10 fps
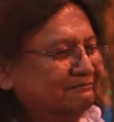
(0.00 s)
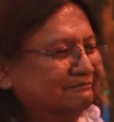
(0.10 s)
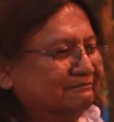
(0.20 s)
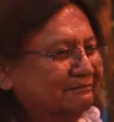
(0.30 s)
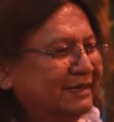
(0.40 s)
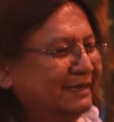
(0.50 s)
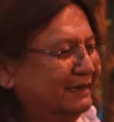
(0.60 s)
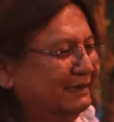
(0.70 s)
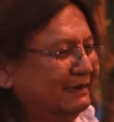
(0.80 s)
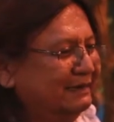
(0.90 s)

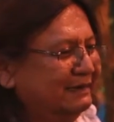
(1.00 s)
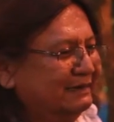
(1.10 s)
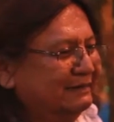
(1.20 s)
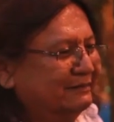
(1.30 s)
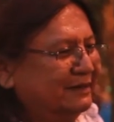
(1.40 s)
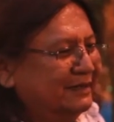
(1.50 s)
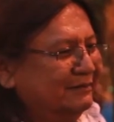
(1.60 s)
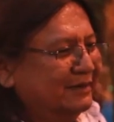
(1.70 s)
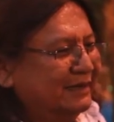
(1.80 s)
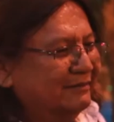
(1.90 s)
money really
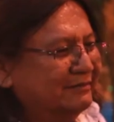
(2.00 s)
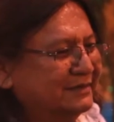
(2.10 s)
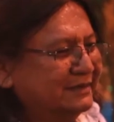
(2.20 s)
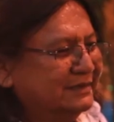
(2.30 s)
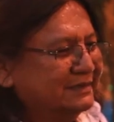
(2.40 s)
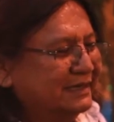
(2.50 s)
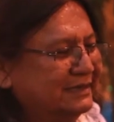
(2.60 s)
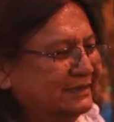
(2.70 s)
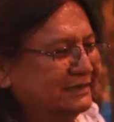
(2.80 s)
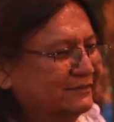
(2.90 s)
becomes a
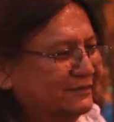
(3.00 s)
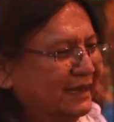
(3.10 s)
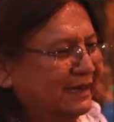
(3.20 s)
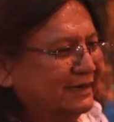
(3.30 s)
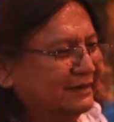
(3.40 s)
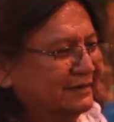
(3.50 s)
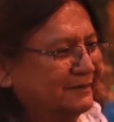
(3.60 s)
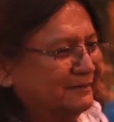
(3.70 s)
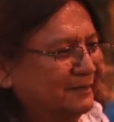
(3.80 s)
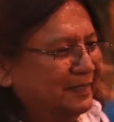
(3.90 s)
decisive factor
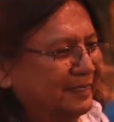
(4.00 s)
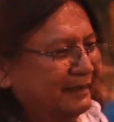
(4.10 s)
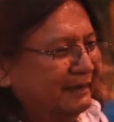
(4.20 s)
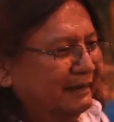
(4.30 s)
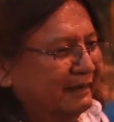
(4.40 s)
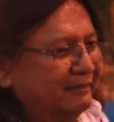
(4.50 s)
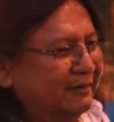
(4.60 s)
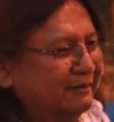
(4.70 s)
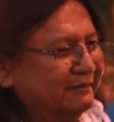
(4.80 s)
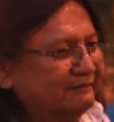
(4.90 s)

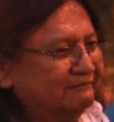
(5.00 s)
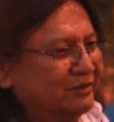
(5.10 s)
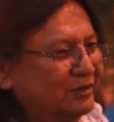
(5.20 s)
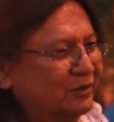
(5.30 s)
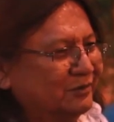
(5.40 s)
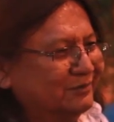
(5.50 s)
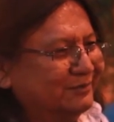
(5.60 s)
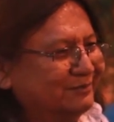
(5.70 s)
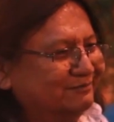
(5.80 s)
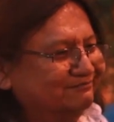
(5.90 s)
about, you know,
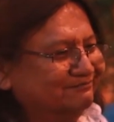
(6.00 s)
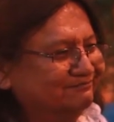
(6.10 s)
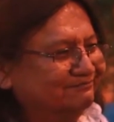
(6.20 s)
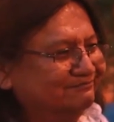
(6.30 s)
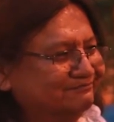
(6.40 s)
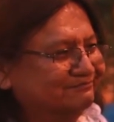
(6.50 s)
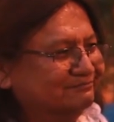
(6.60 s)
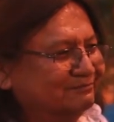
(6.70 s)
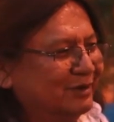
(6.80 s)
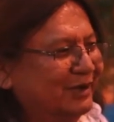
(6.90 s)

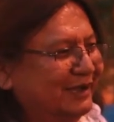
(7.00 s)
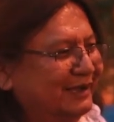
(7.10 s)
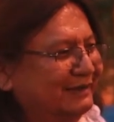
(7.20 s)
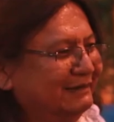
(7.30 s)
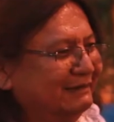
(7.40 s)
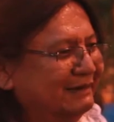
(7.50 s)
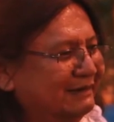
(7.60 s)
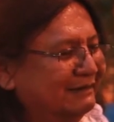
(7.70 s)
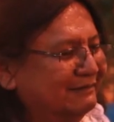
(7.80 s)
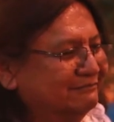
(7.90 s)
buying
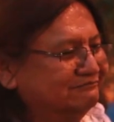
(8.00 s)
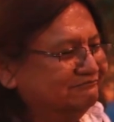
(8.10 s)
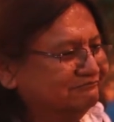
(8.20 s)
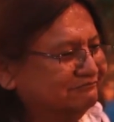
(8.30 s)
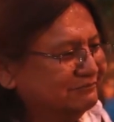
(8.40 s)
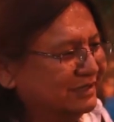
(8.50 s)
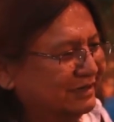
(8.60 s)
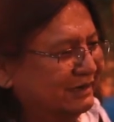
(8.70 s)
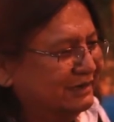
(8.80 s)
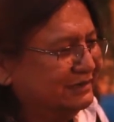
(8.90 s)
a
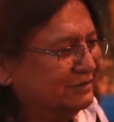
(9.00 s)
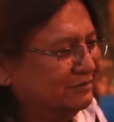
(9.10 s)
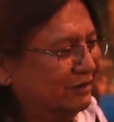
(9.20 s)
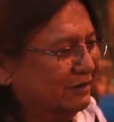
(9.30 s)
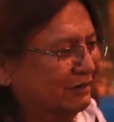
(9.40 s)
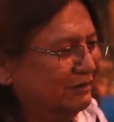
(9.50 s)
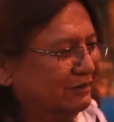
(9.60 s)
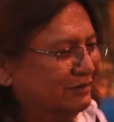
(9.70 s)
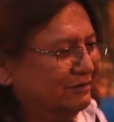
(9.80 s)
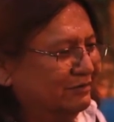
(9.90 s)
nice truck or
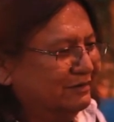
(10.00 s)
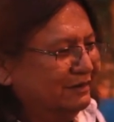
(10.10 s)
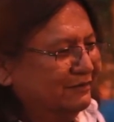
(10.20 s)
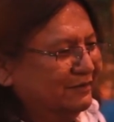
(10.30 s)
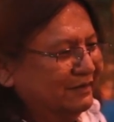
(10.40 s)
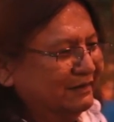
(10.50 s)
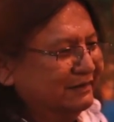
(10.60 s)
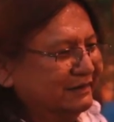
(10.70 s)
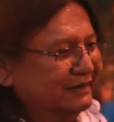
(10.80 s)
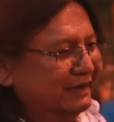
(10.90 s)
doing different things
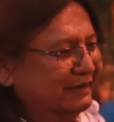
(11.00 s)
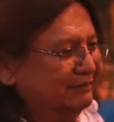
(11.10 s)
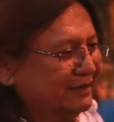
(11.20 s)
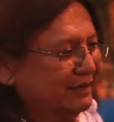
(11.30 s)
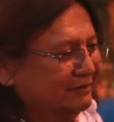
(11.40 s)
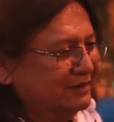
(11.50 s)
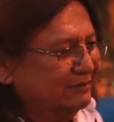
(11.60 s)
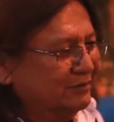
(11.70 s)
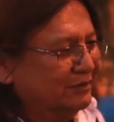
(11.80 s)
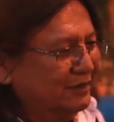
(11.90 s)
like that becomes a
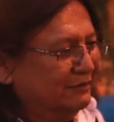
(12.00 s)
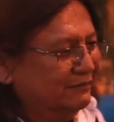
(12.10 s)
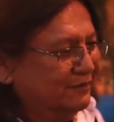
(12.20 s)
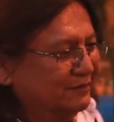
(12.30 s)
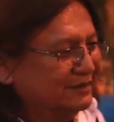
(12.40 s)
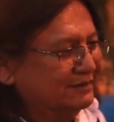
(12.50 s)
more influential.